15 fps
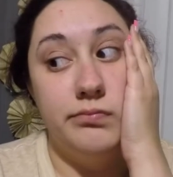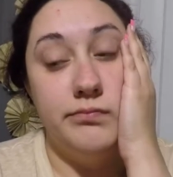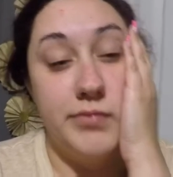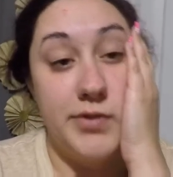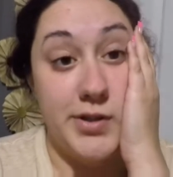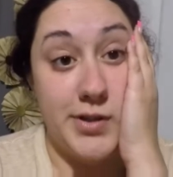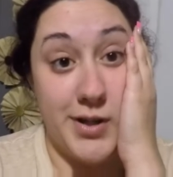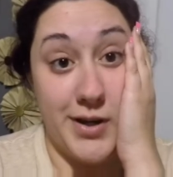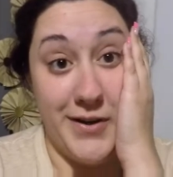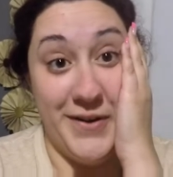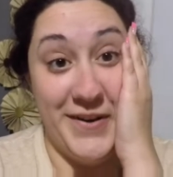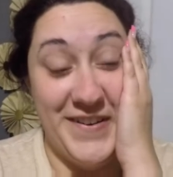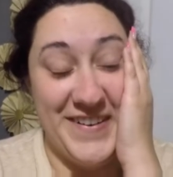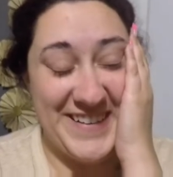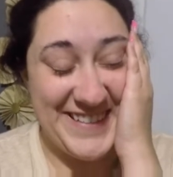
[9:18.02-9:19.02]

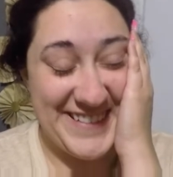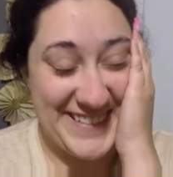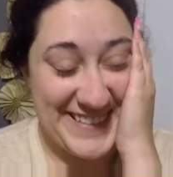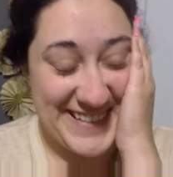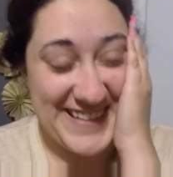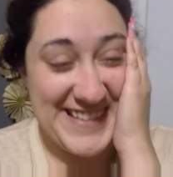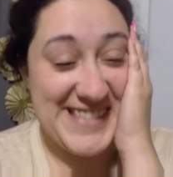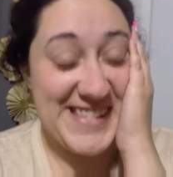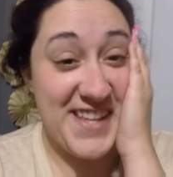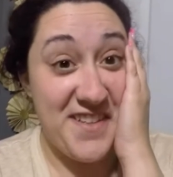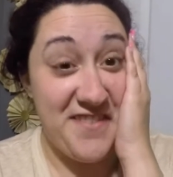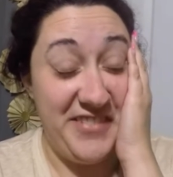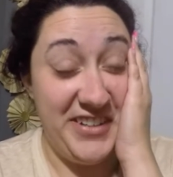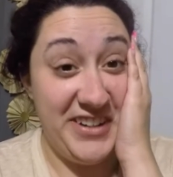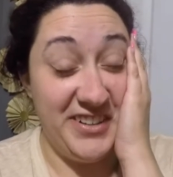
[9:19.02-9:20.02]
So it's
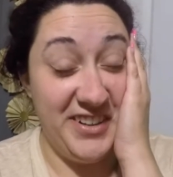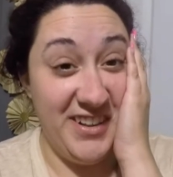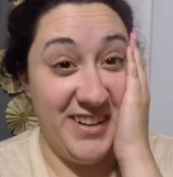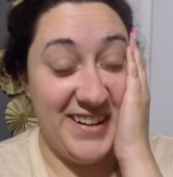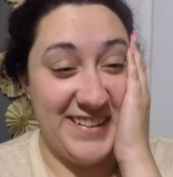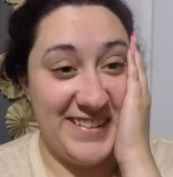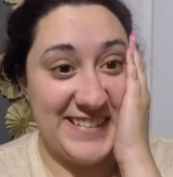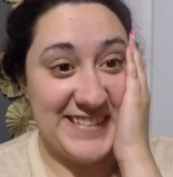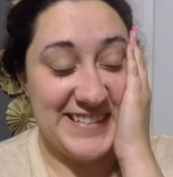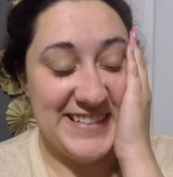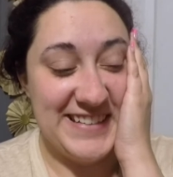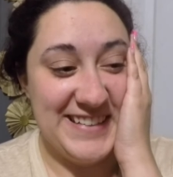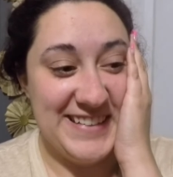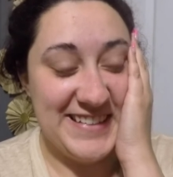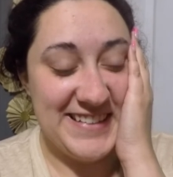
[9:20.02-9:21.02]
11 o'clock.
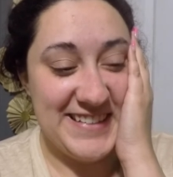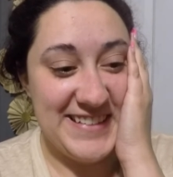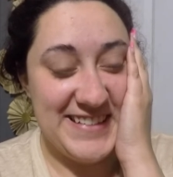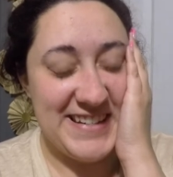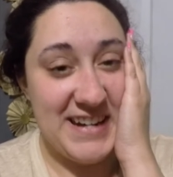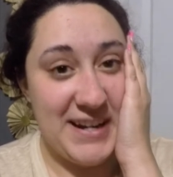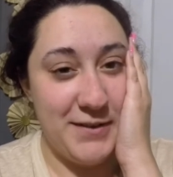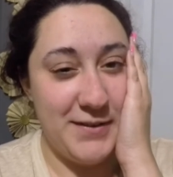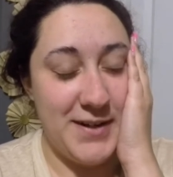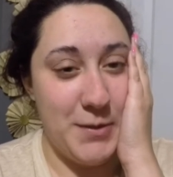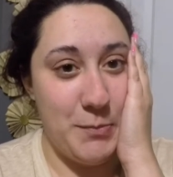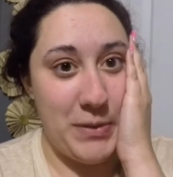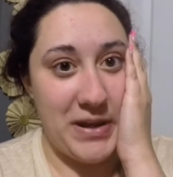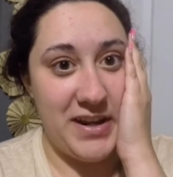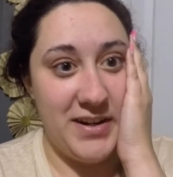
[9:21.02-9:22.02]
Did I read
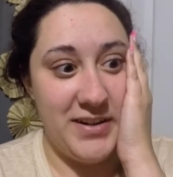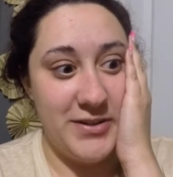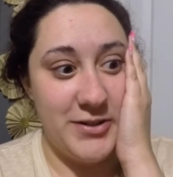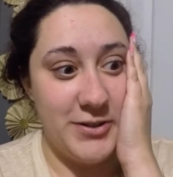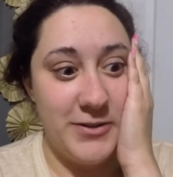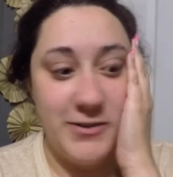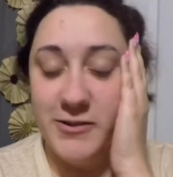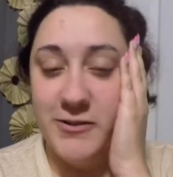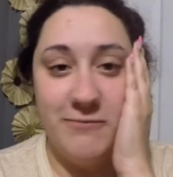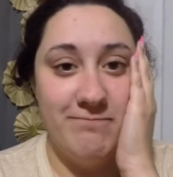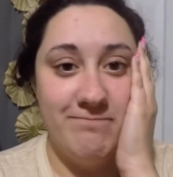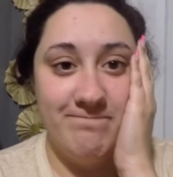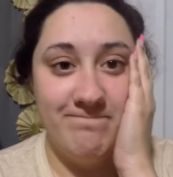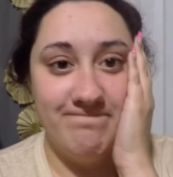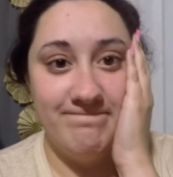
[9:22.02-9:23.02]
a page?
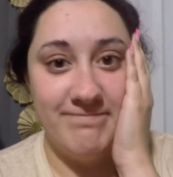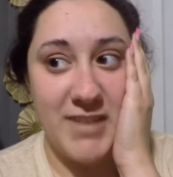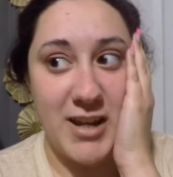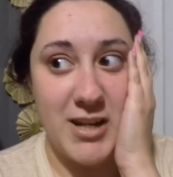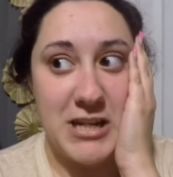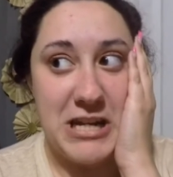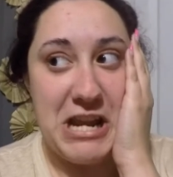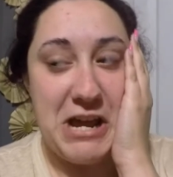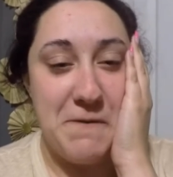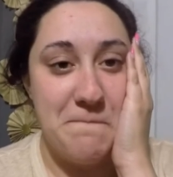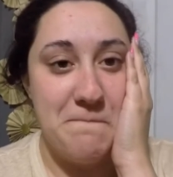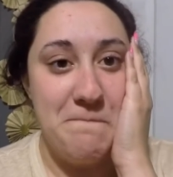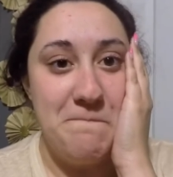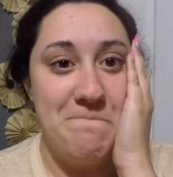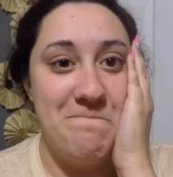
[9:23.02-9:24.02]
No.
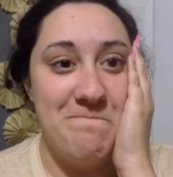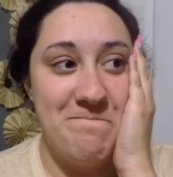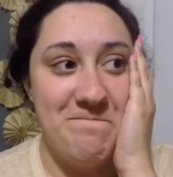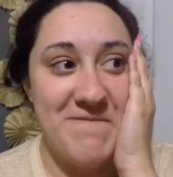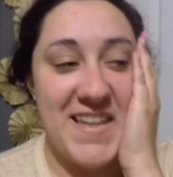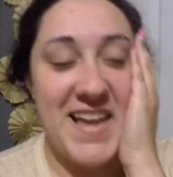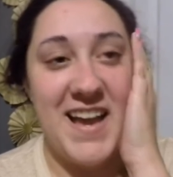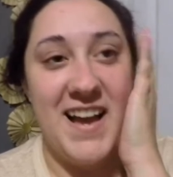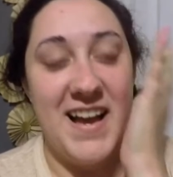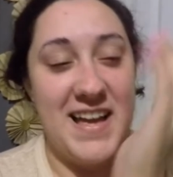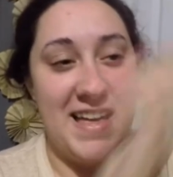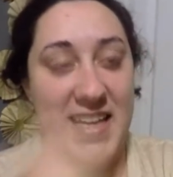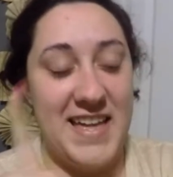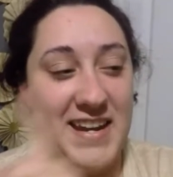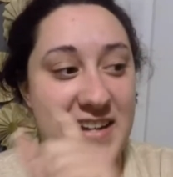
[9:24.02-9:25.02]

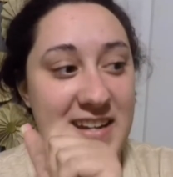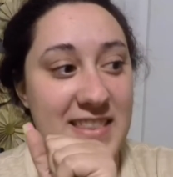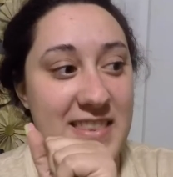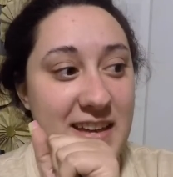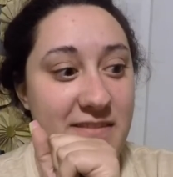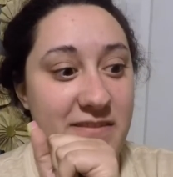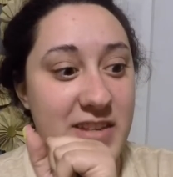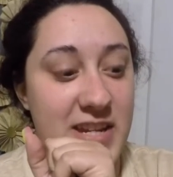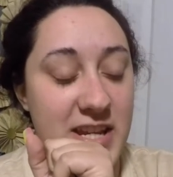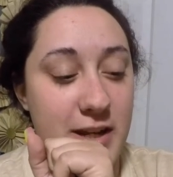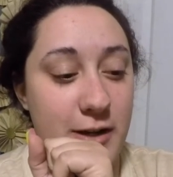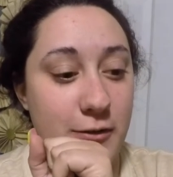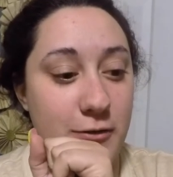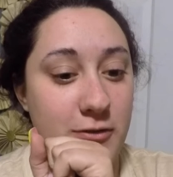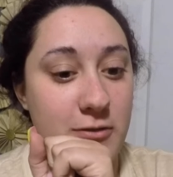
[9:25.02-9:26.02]
I edited that
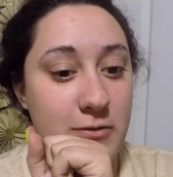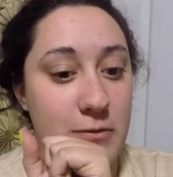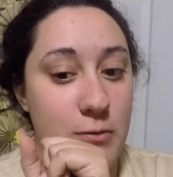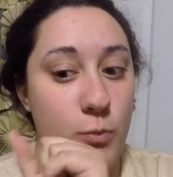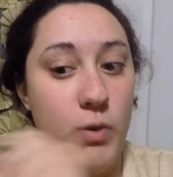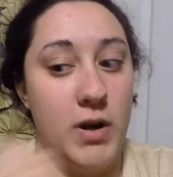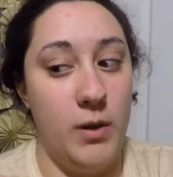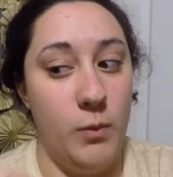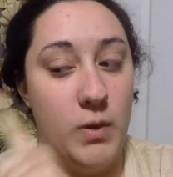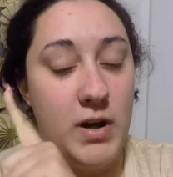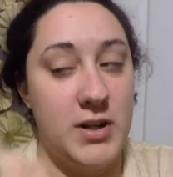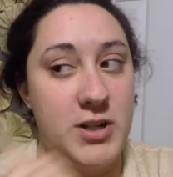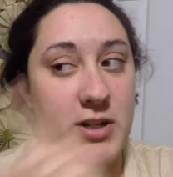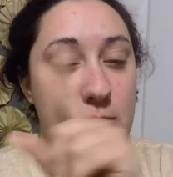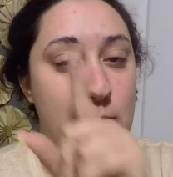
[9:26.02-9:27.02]
video while
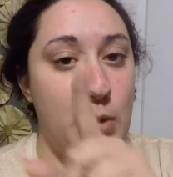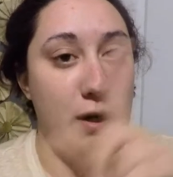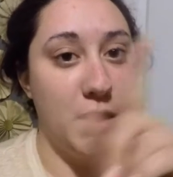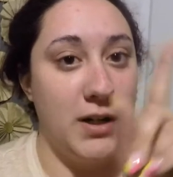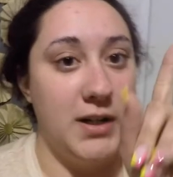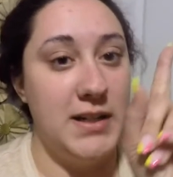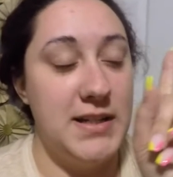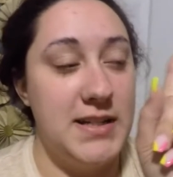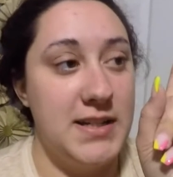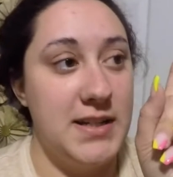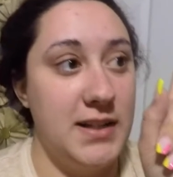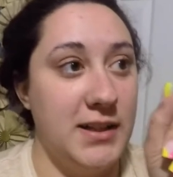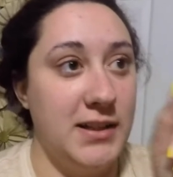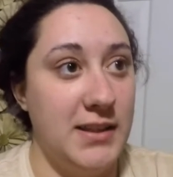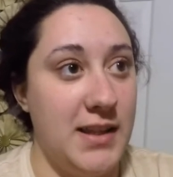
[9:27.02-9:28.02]
watching Margaret
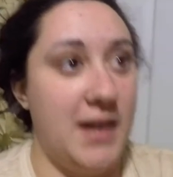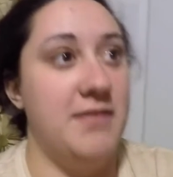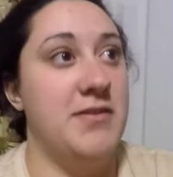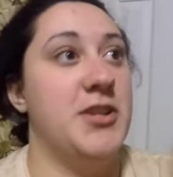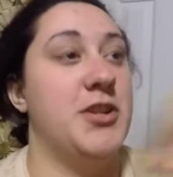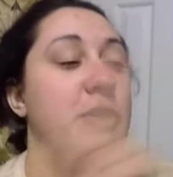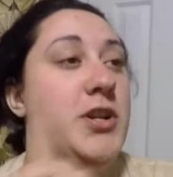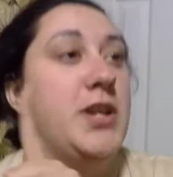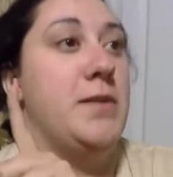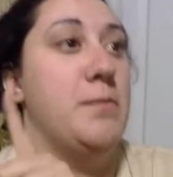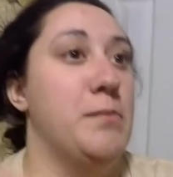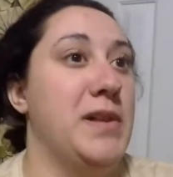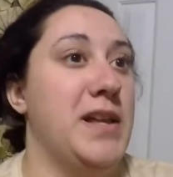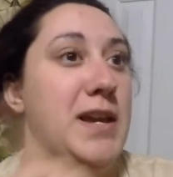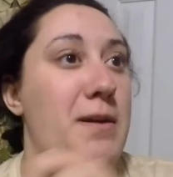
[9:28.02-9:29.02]
live
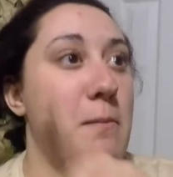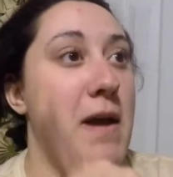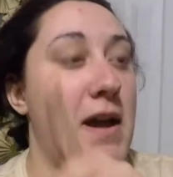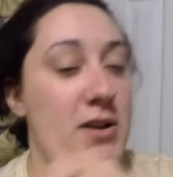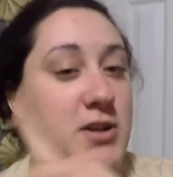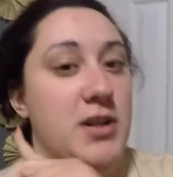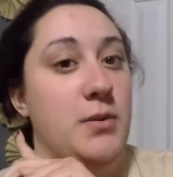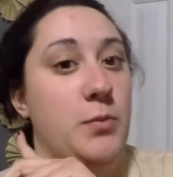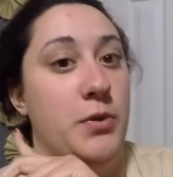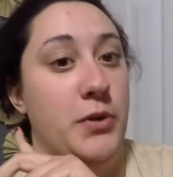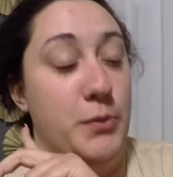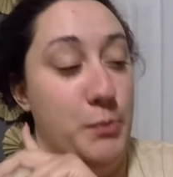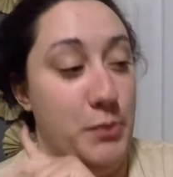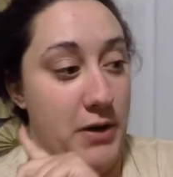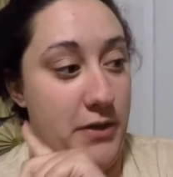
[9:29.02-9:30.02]
stream playing magic with
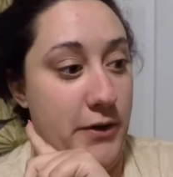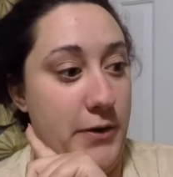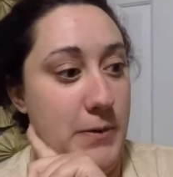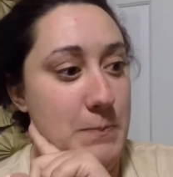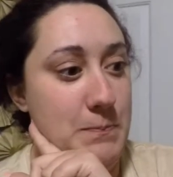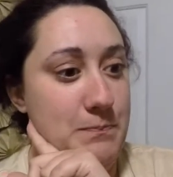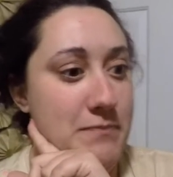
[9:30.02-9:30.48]
her brother.